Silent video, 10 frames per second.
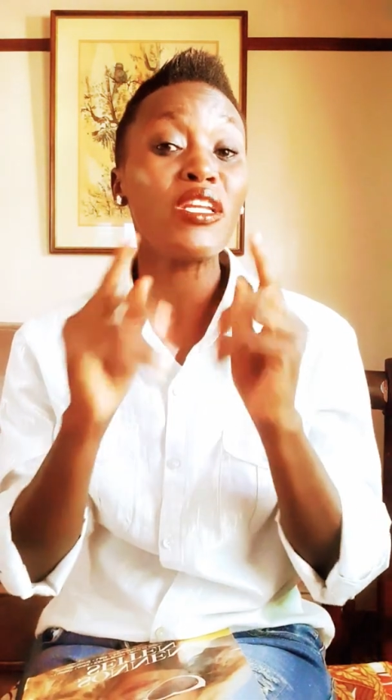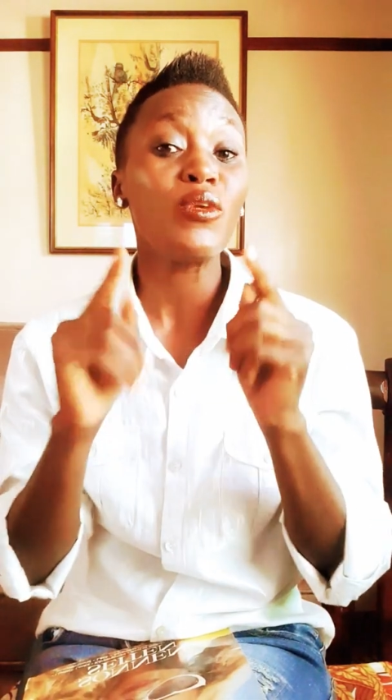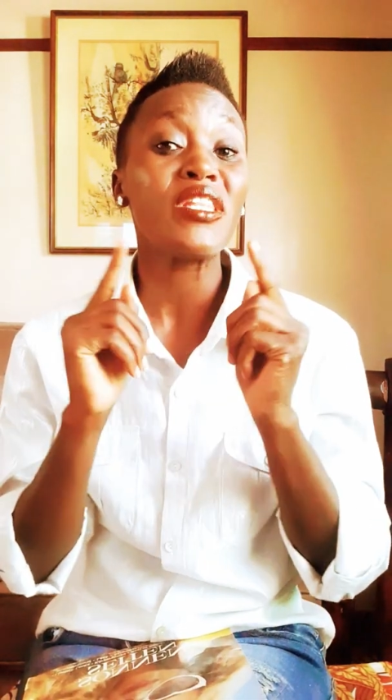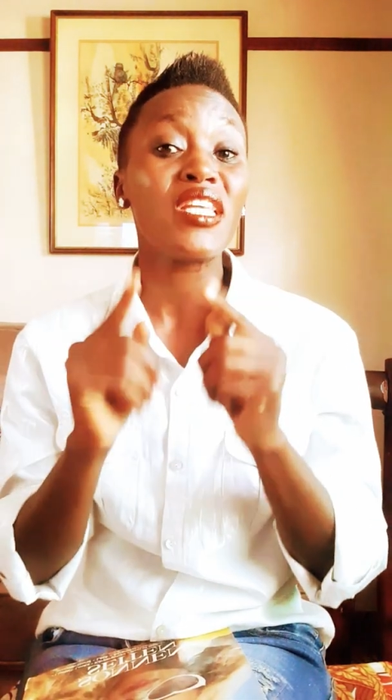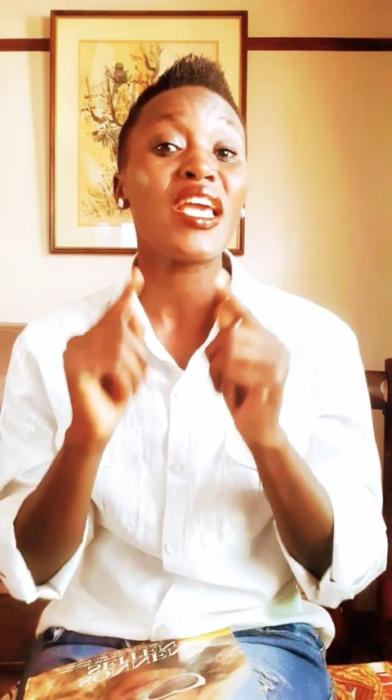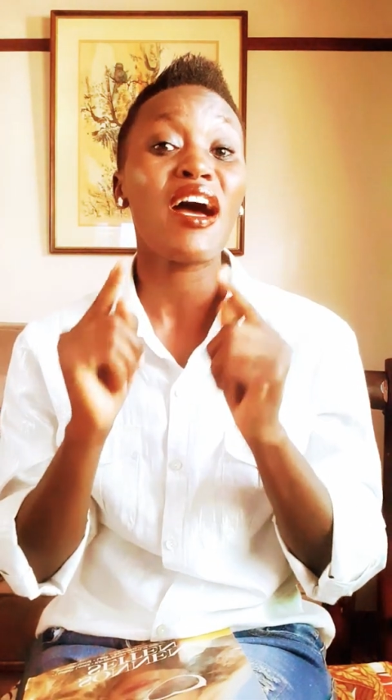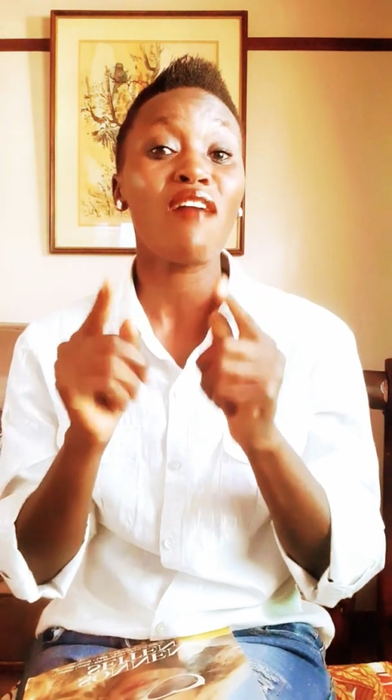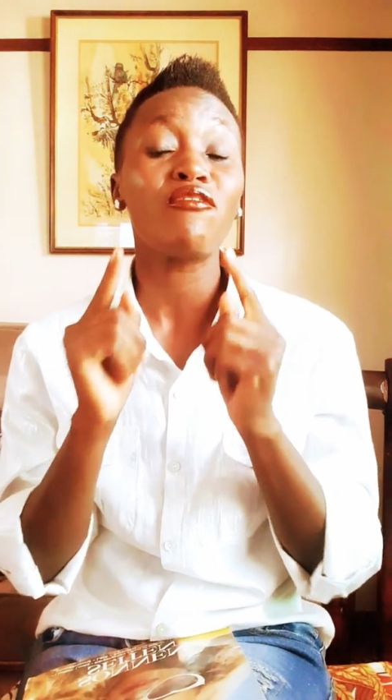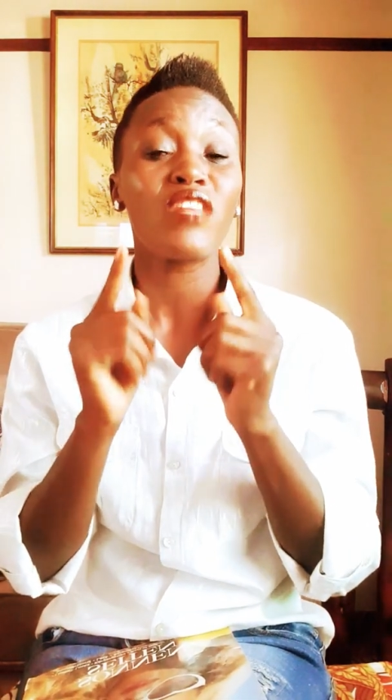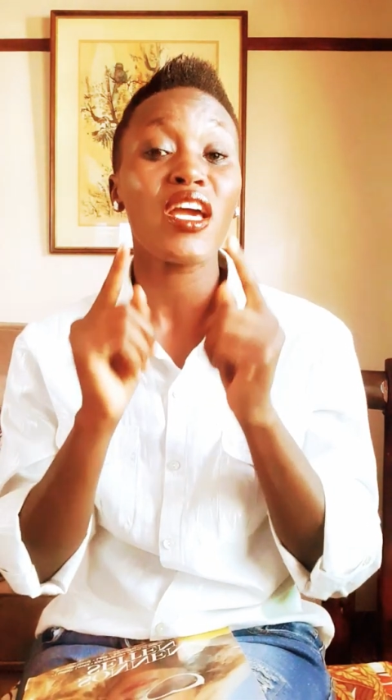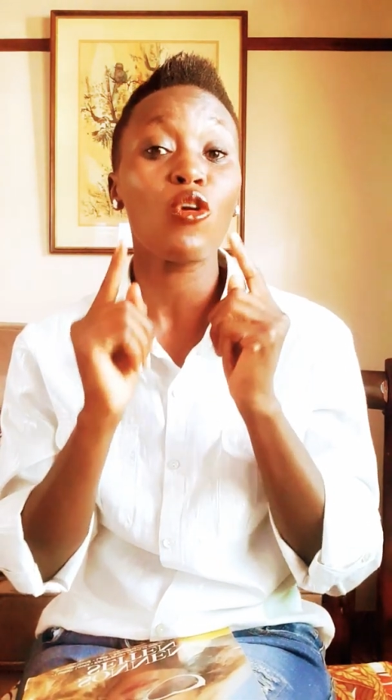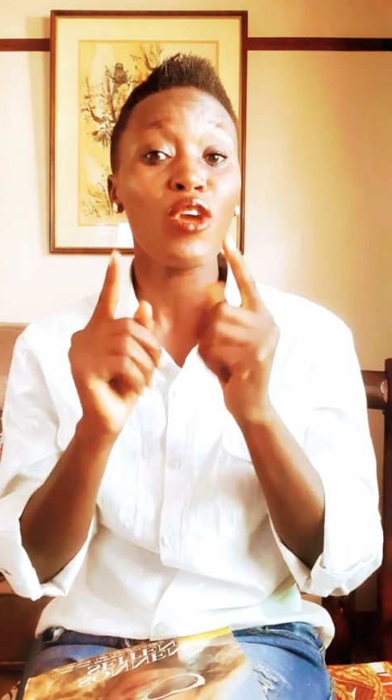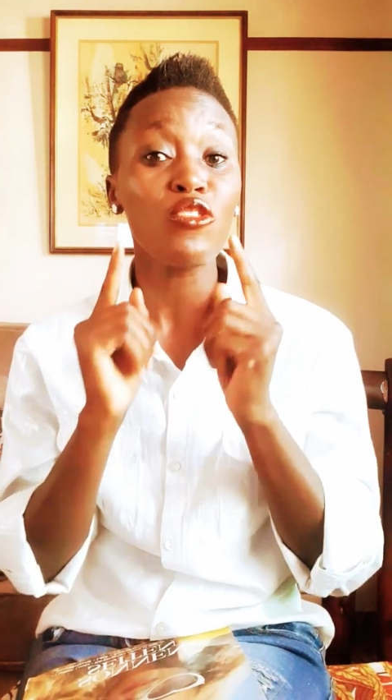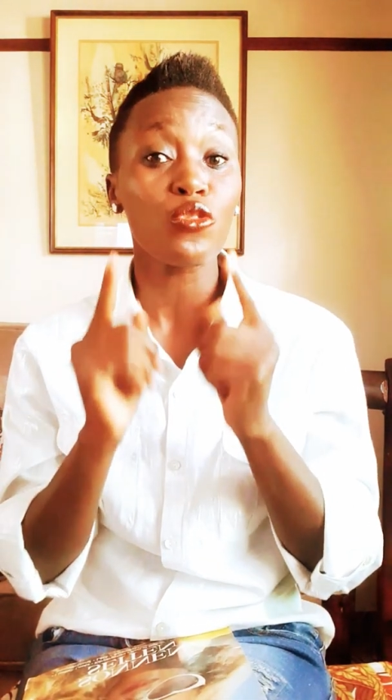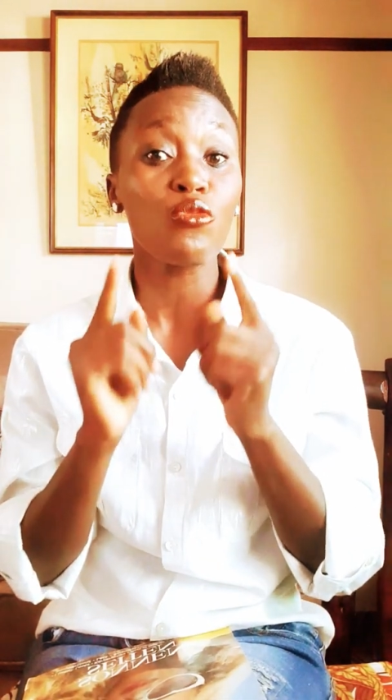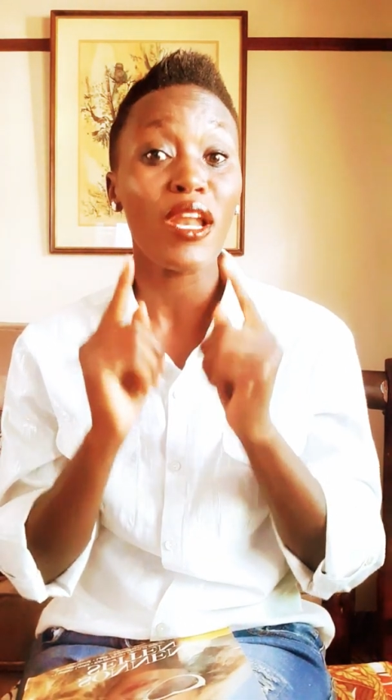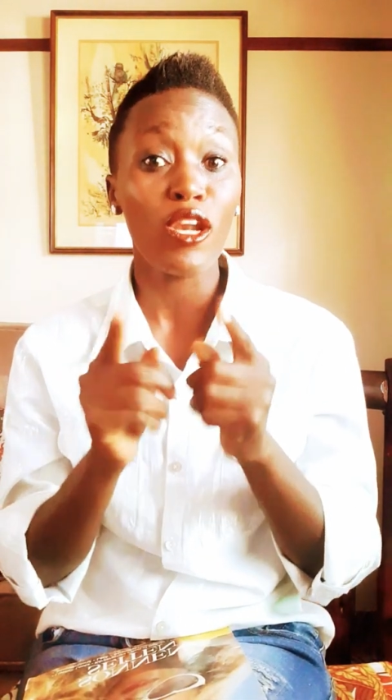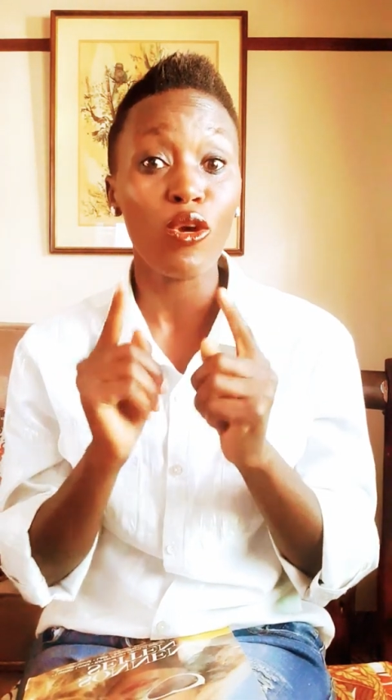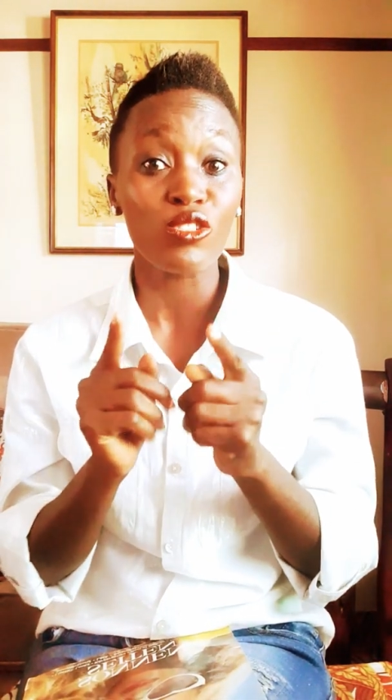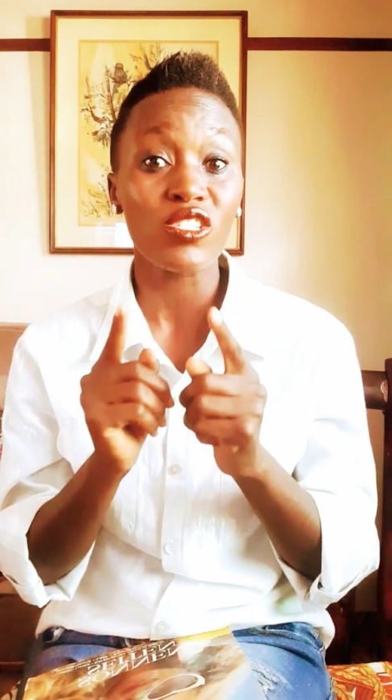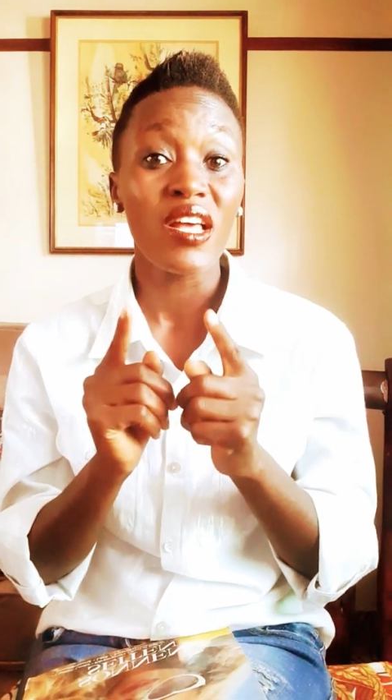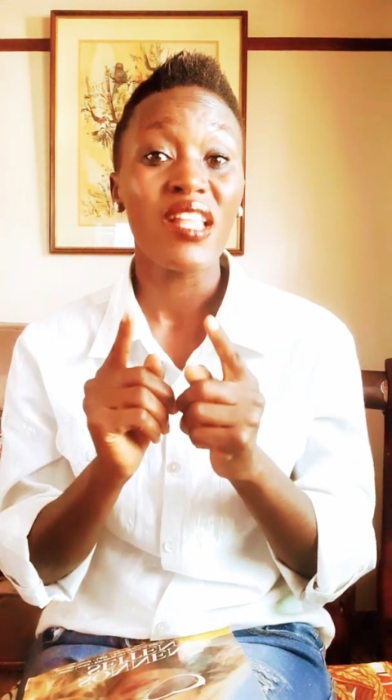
when they are going through a lot,